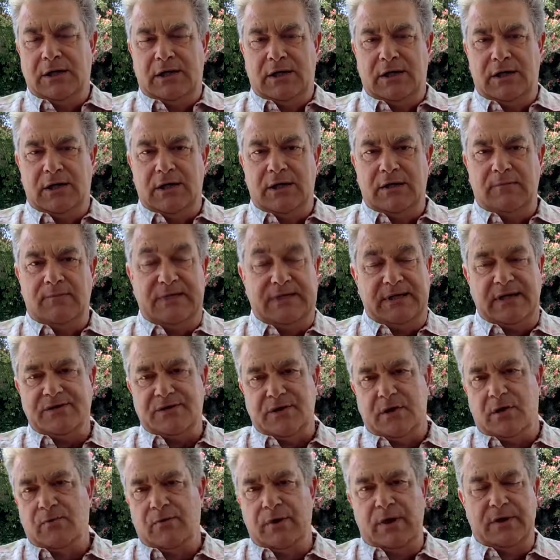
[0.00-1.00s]
But that's
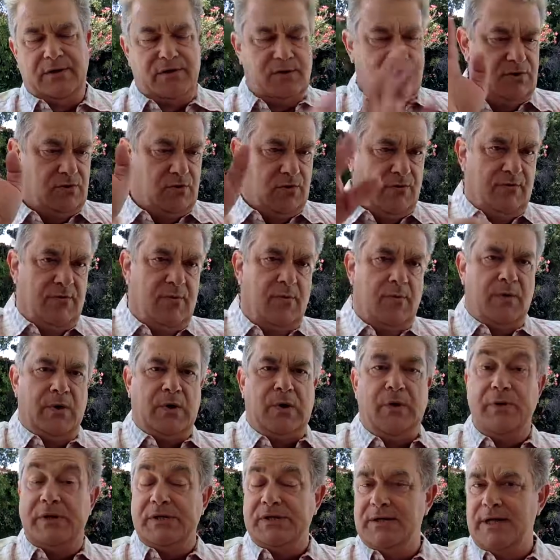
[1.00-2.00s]
a whole other story. We won't
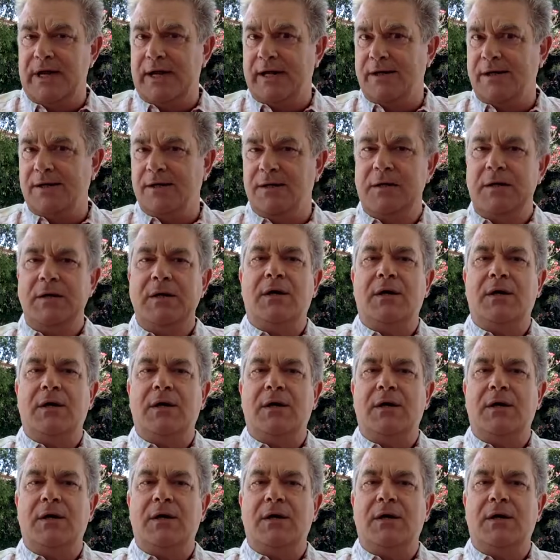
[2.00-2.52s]
go into that here.